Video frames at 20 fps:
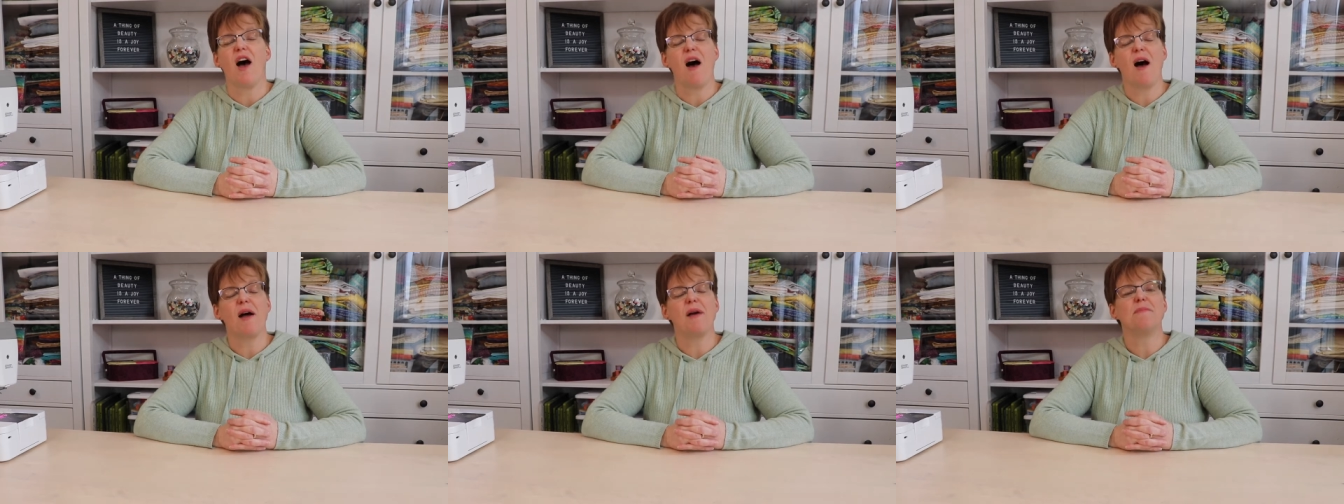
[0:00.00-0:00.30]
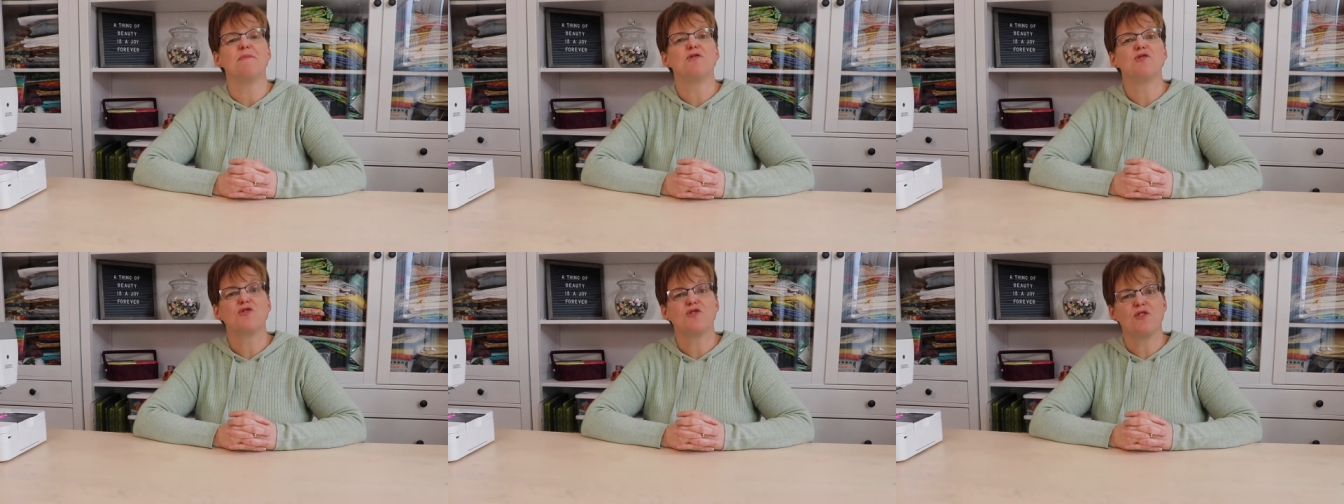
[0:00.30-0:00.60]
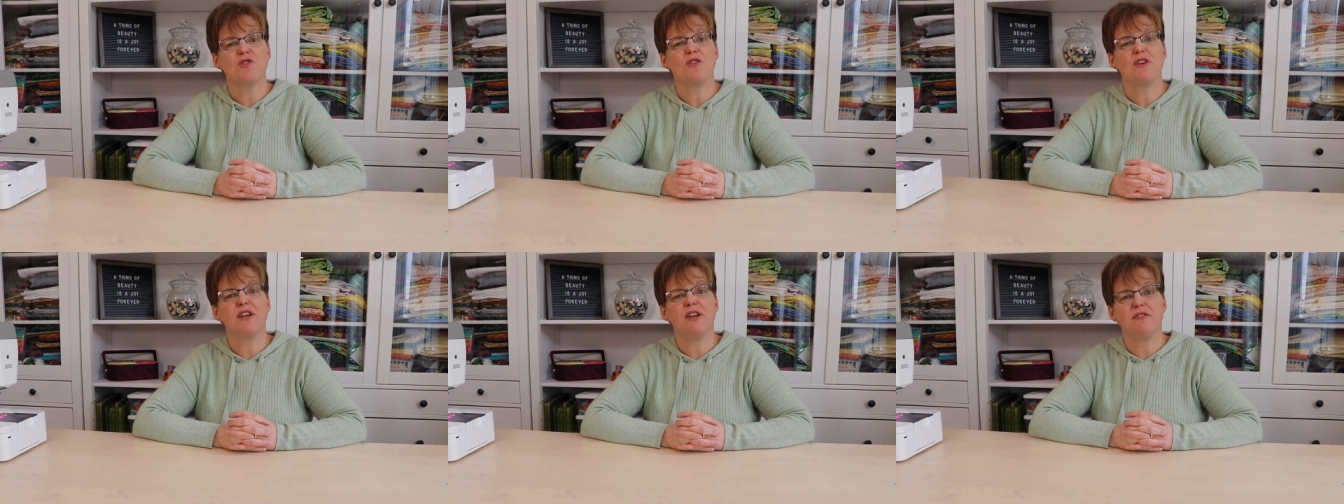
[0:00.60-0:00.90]
I'm
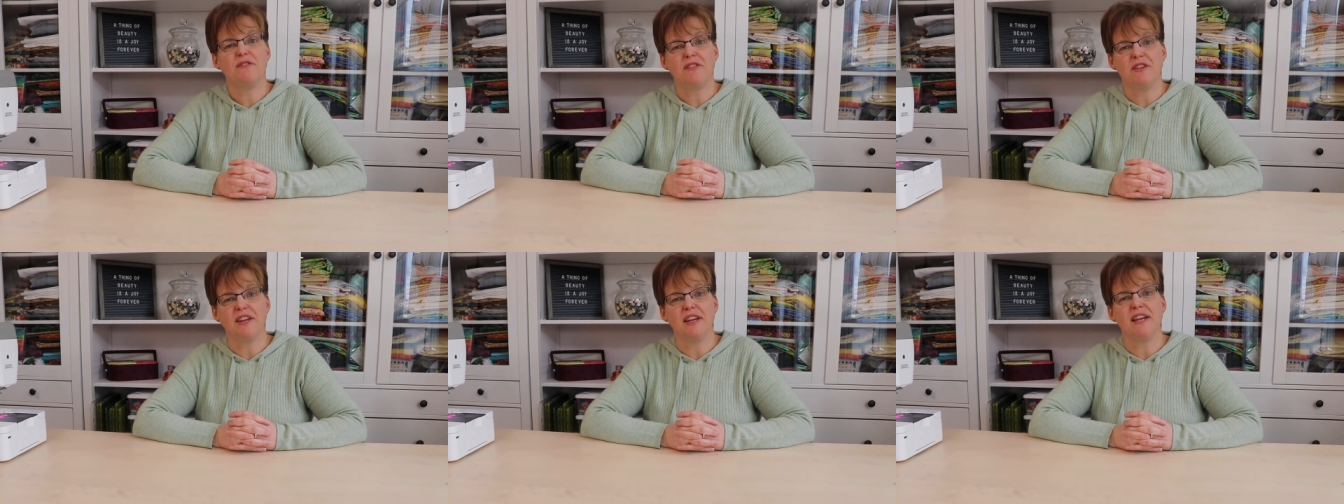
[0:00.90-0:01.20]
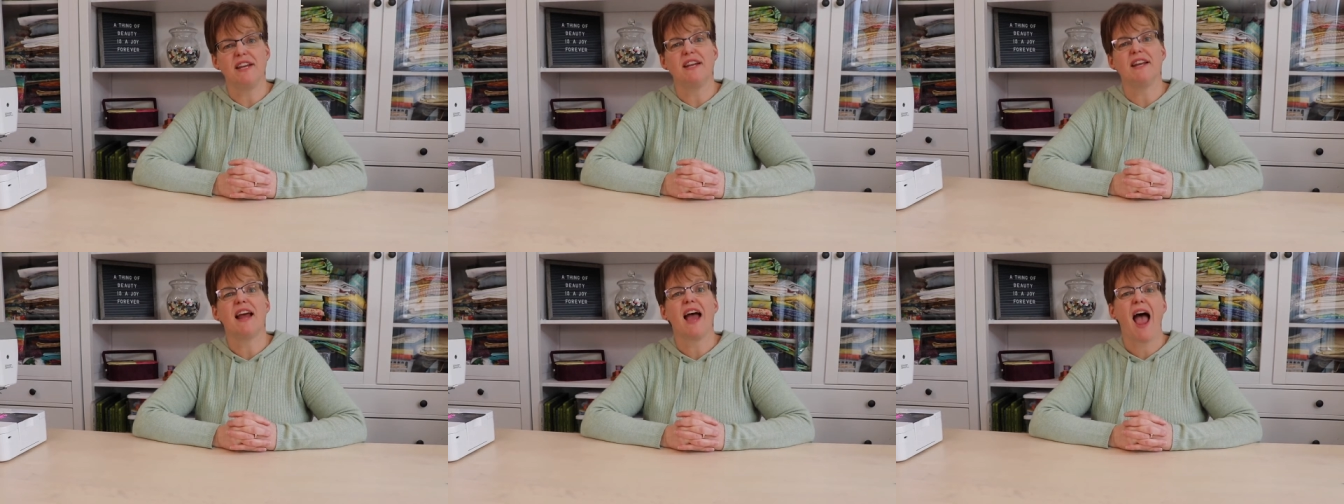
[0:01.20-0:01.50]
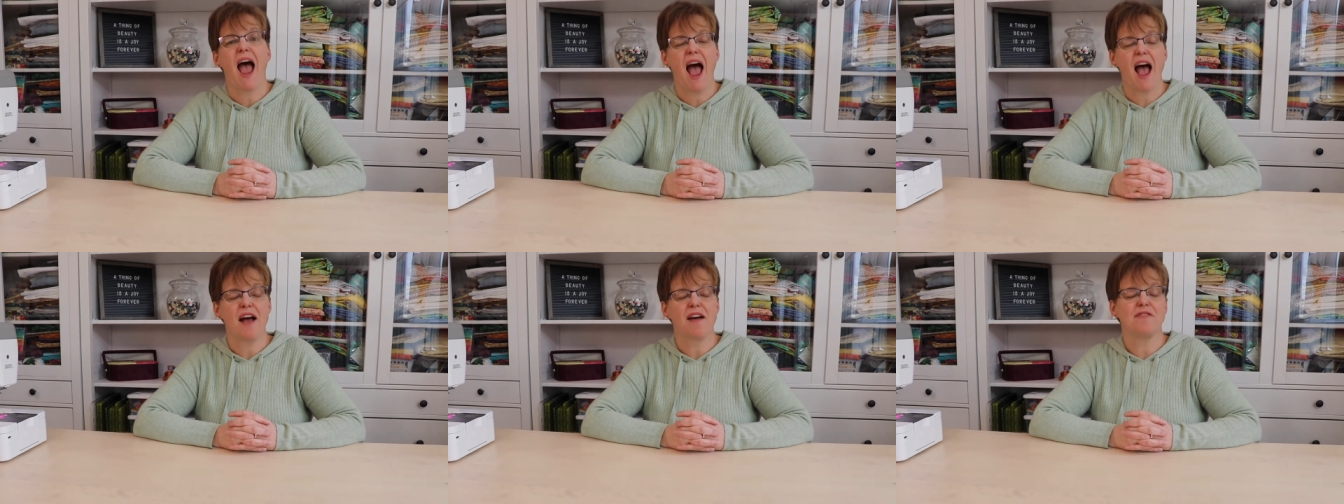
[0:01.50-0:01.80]
sure you've seen
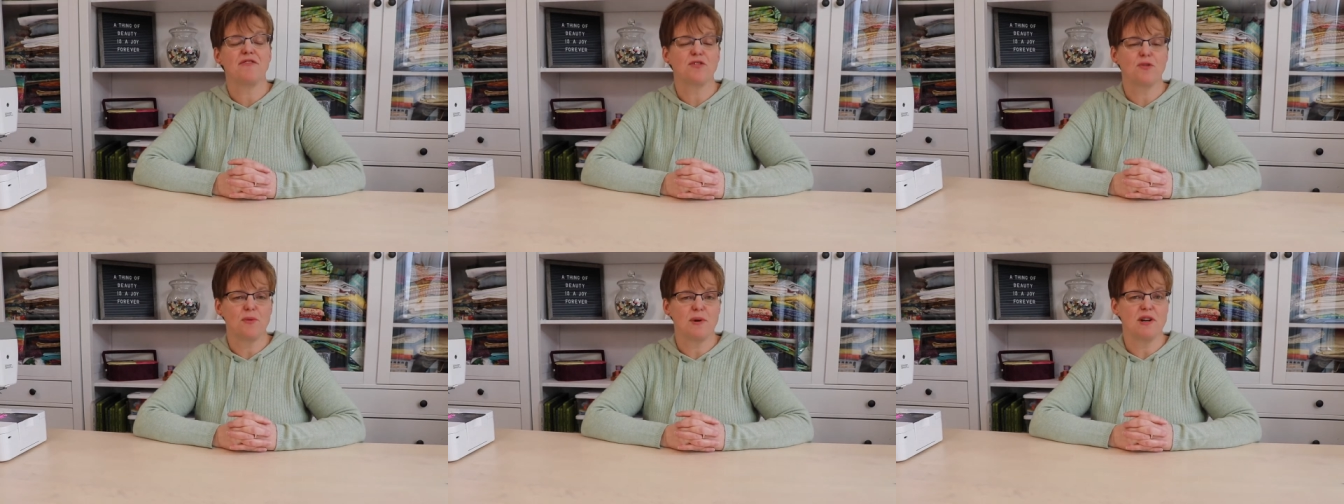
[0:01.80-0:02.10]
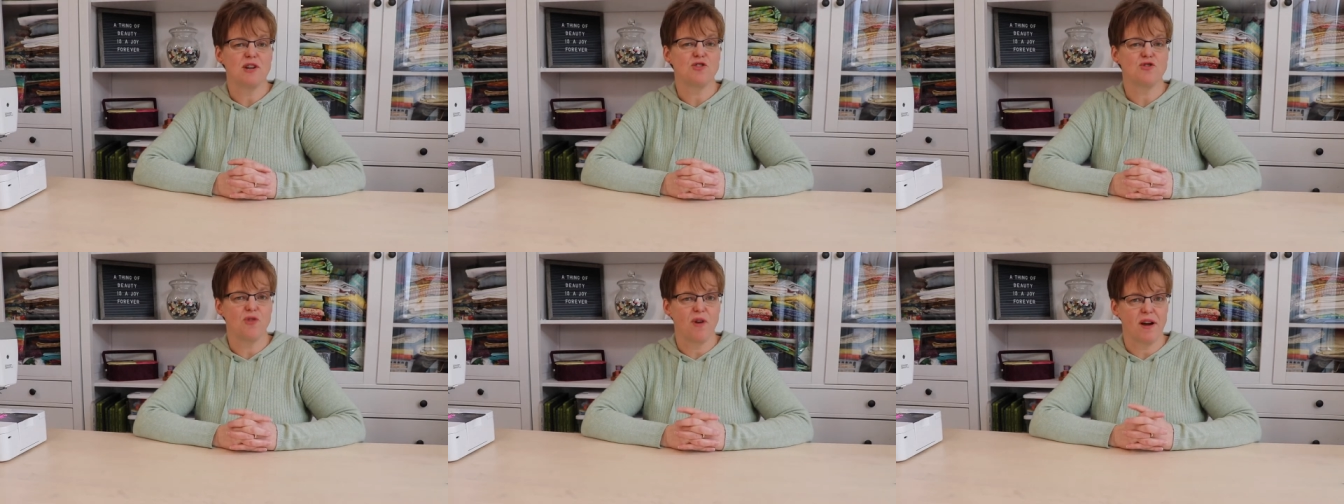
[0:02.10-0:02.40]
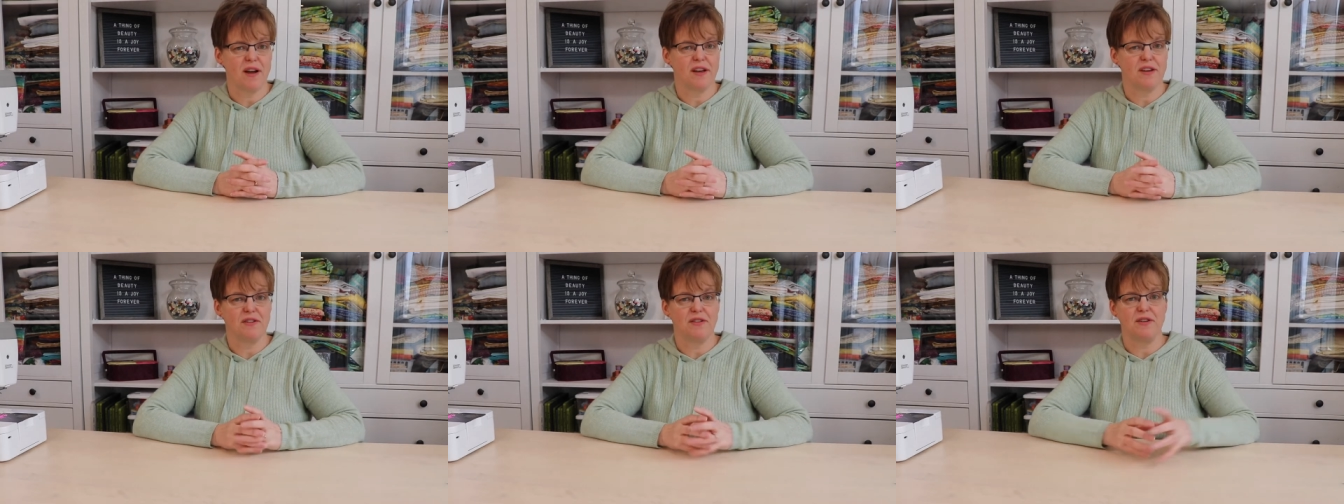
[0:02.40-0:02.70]
half square
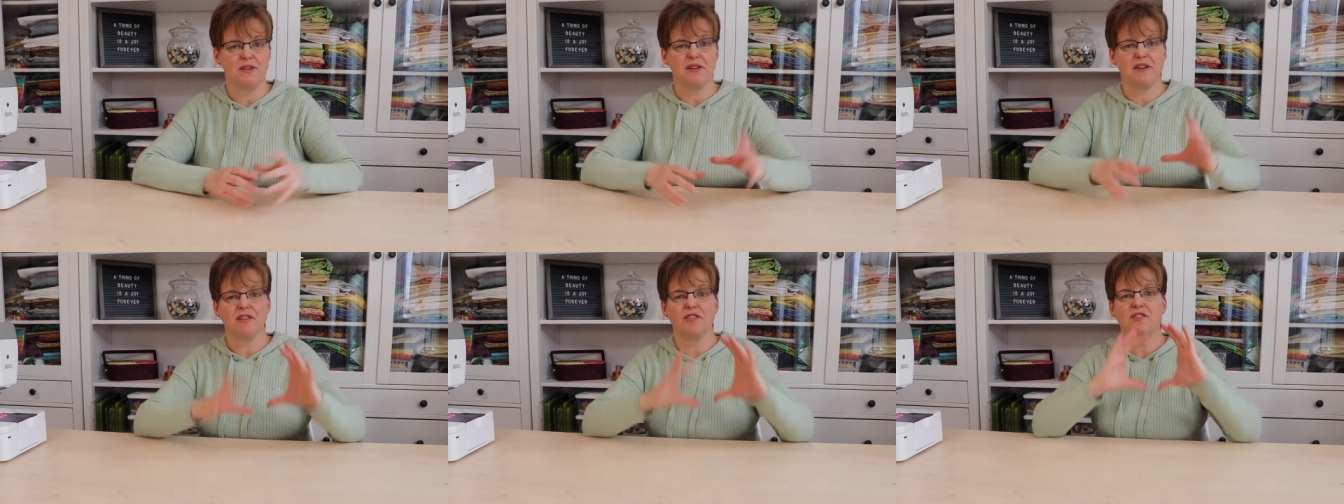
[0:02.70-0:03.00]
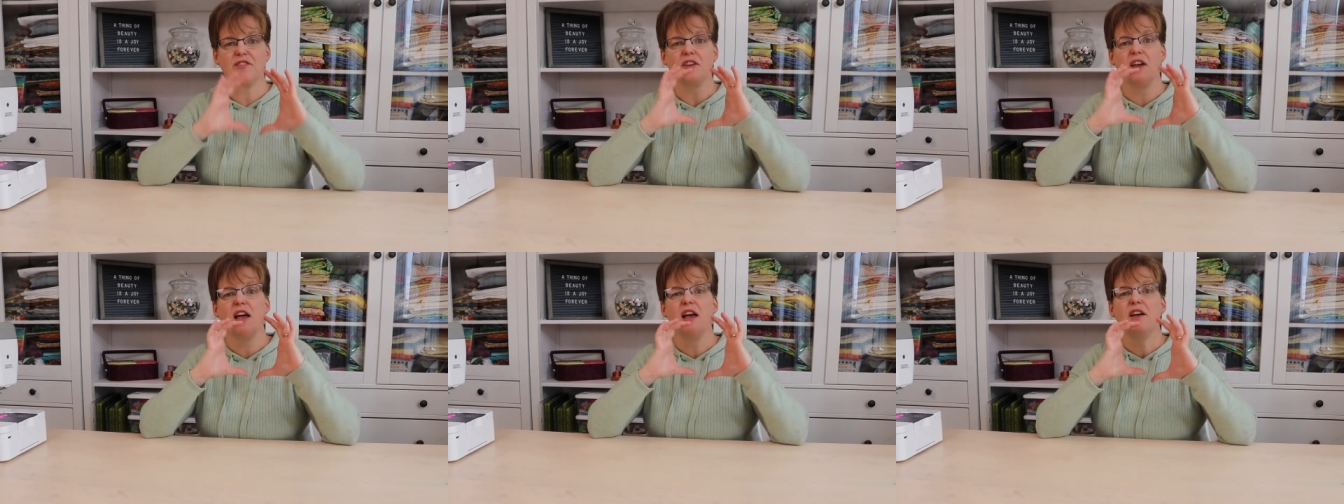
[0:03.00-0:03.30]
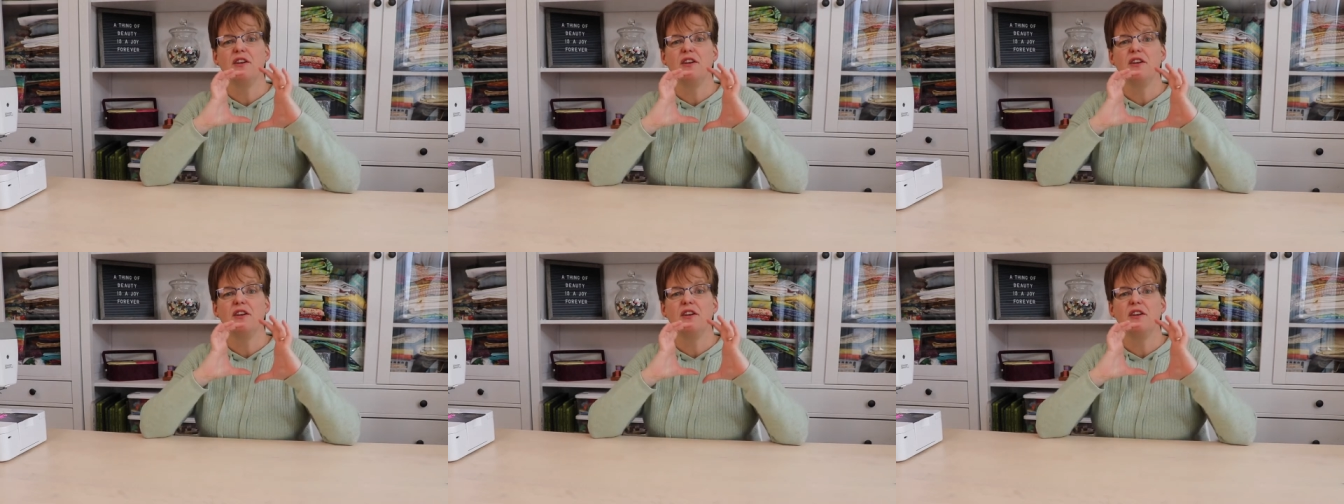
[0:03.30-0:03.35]
triangle units